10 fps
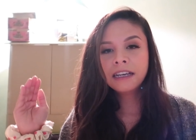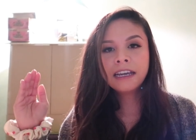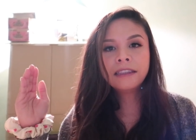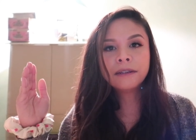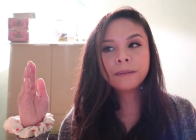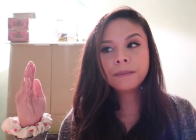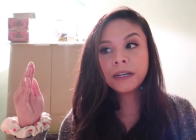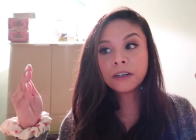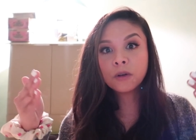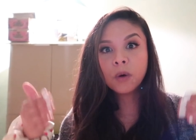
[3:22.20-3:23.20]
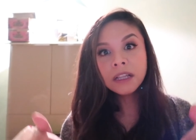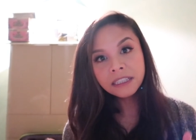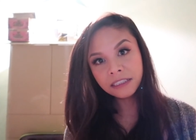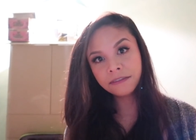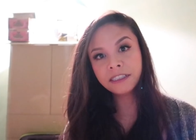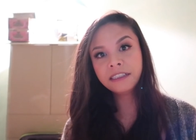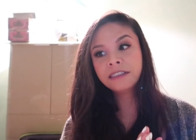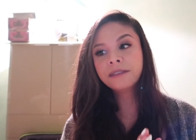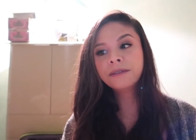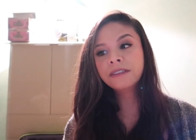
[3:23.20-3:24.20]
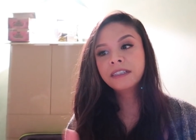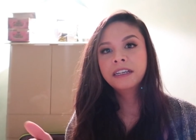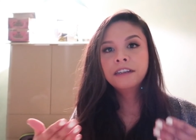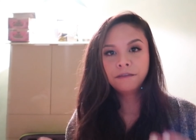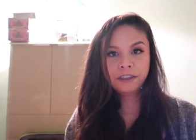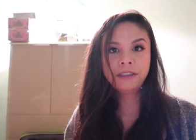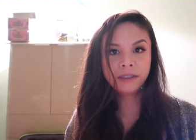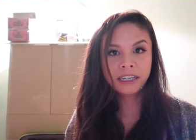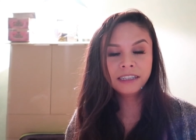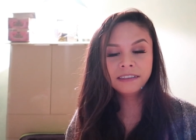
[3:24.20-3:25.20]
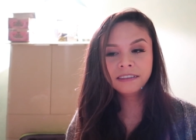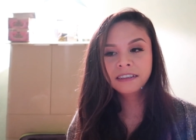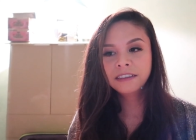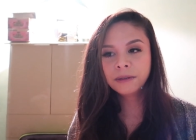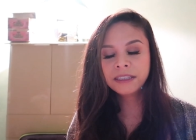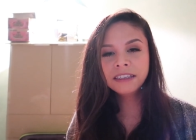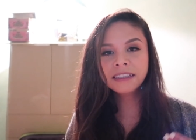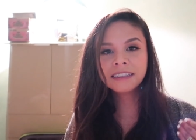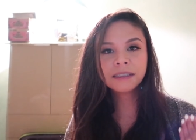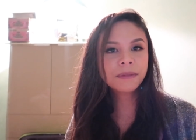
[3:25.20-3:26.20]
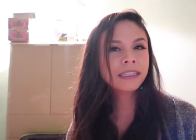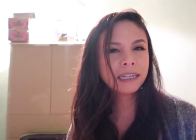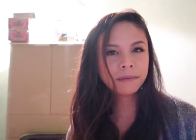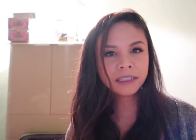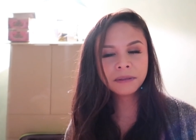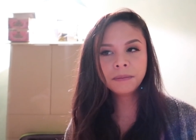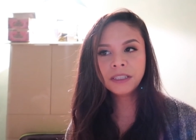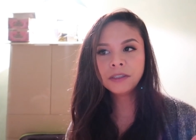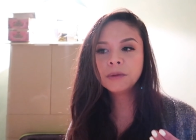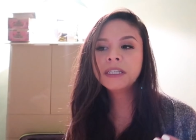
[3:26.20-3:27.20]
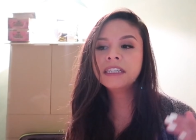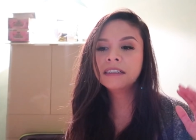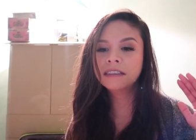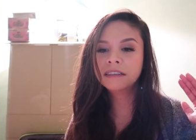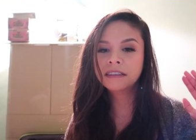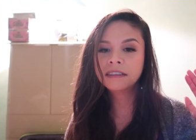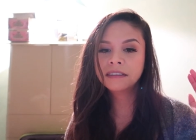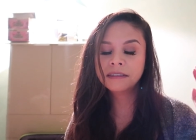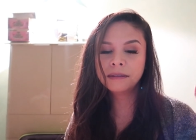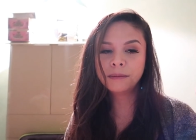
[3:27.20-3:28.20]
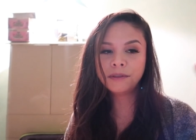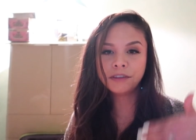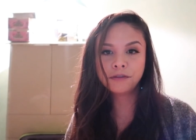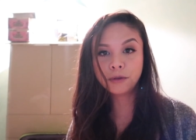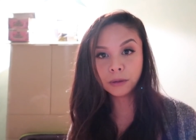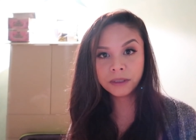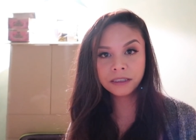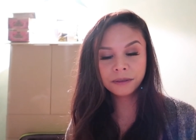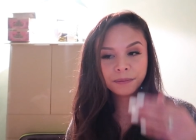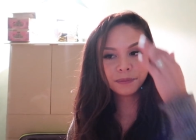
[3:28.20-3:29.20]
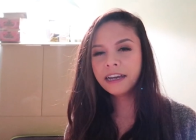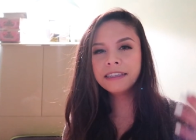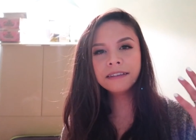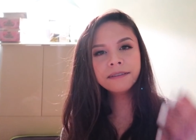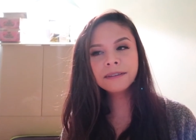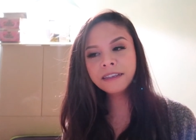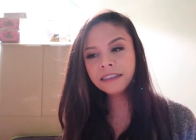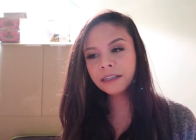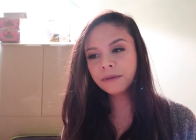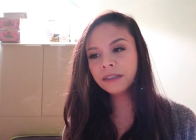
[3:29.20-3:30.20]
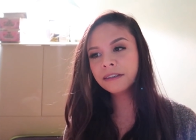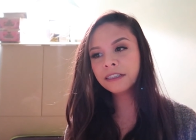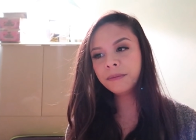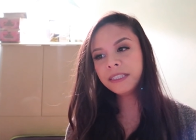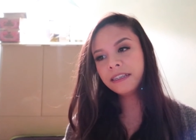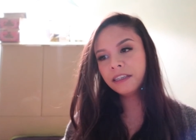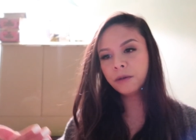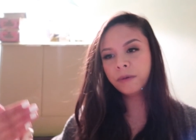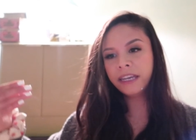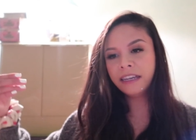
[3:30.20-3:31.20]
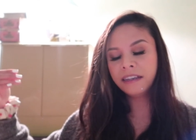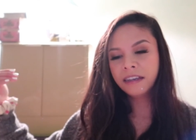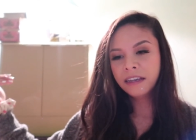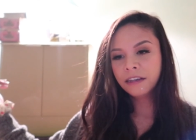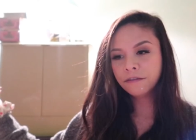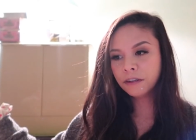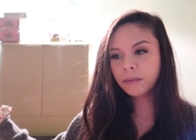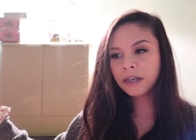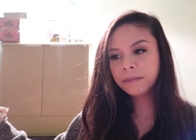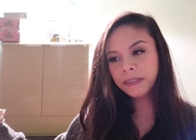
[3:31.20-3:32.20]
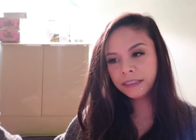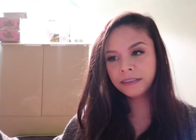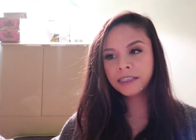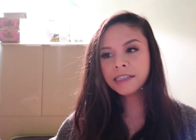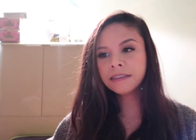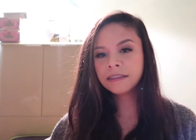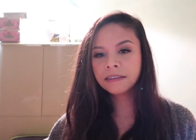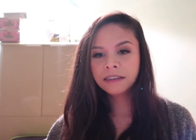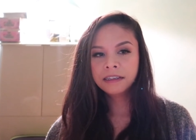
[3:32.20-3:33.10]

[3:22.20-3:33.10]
and they're better quality videos for you guys. So I think that's something that I'm gonna be doing moving forward. Another thing that we are gonna be taking away from our business